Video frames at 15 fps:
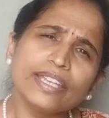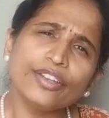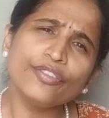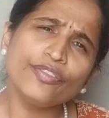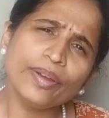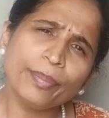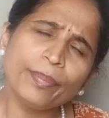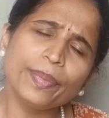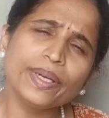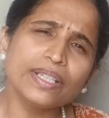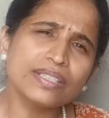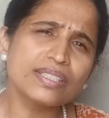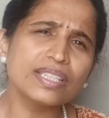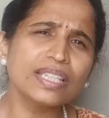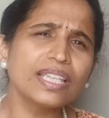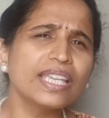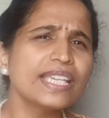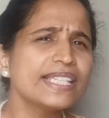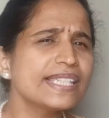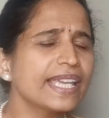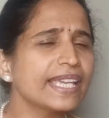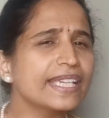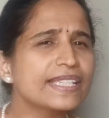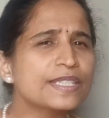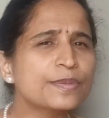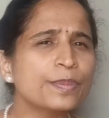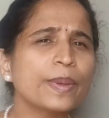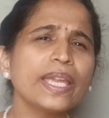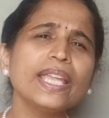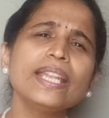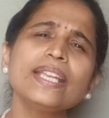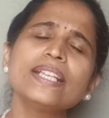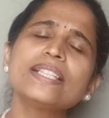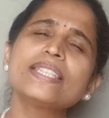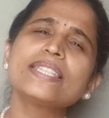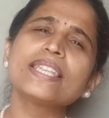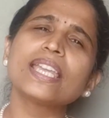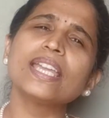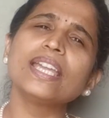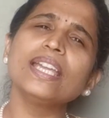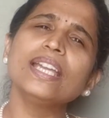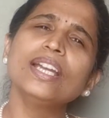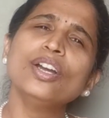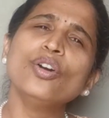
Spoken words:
If a person is experiencing